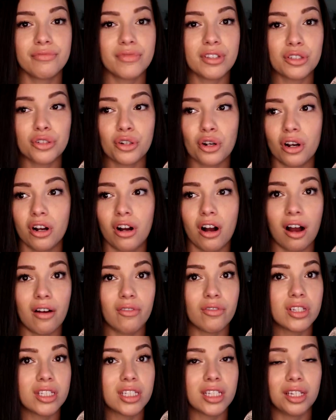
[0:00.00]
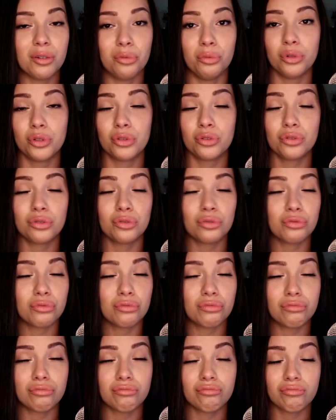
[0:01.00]
this girl obviously was
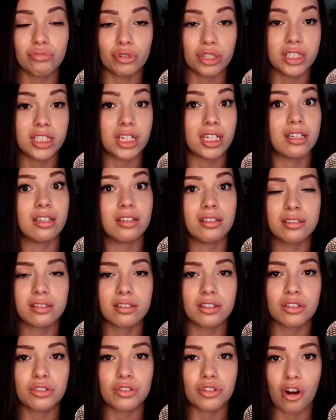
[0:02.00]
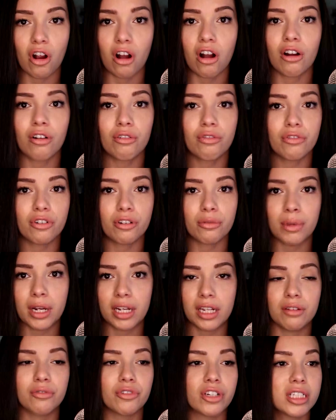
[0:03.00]
ridiculously strong for
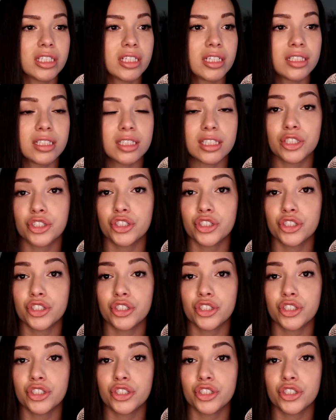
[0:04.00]
many reasons,